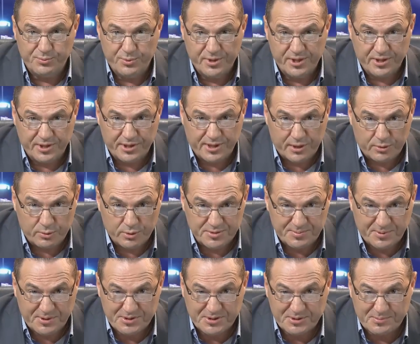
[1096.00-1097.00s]
we've got to go to a
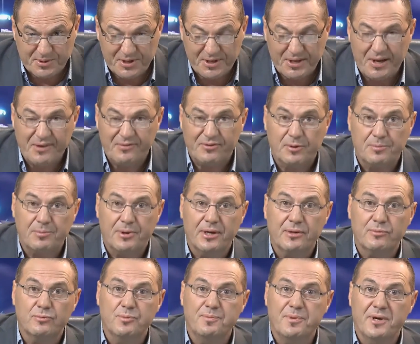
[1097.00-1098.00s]
sponsors break. After the
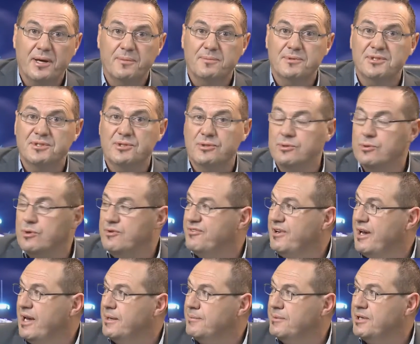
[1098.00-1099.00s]
break, we'll pick up the story with
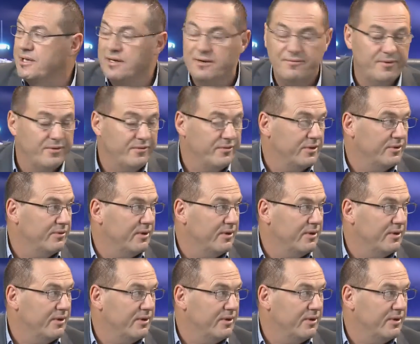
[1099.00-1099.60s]
Amy and Vivian